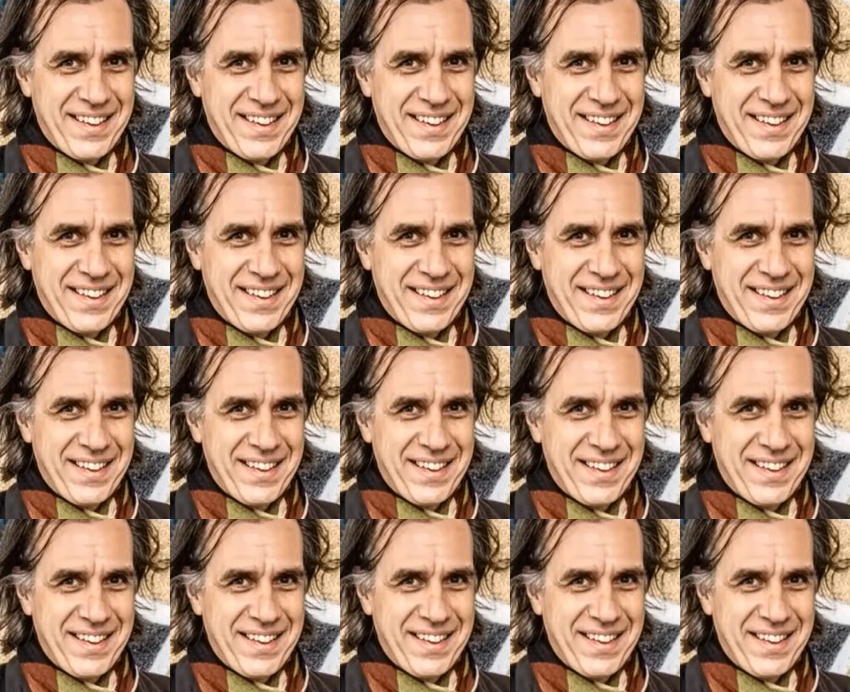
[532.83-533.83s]

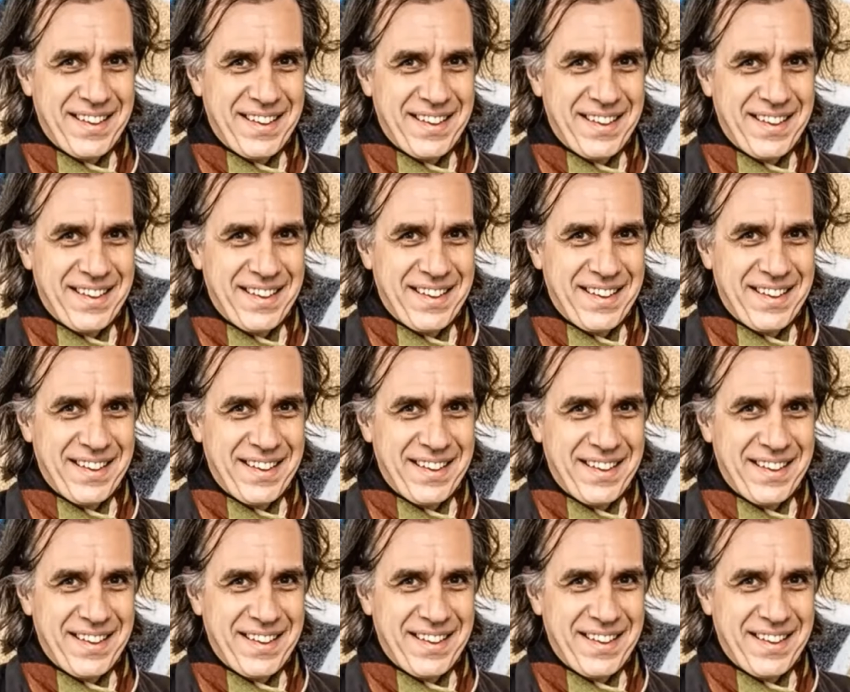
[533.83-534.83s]

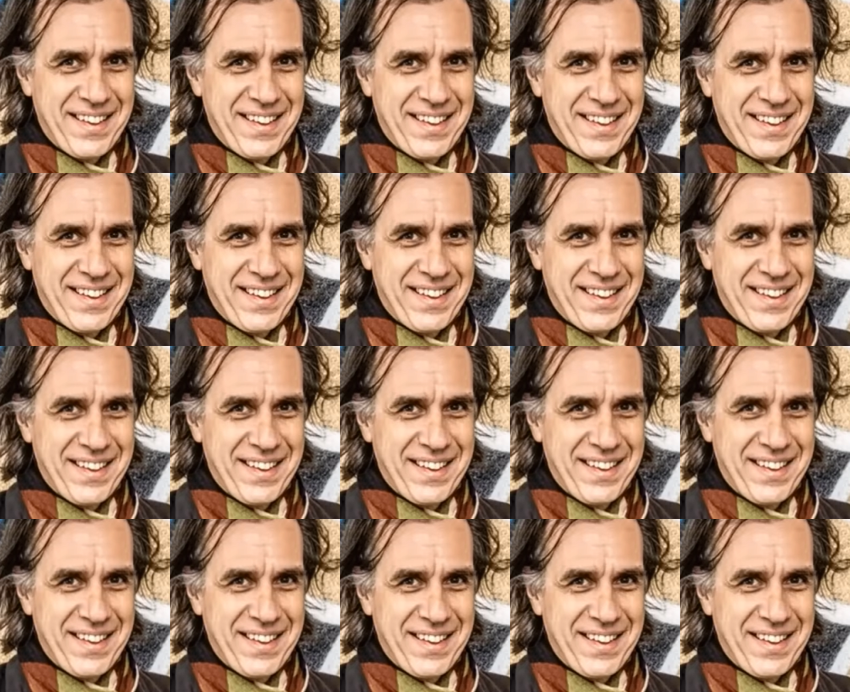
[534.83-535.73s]
Nothing is said.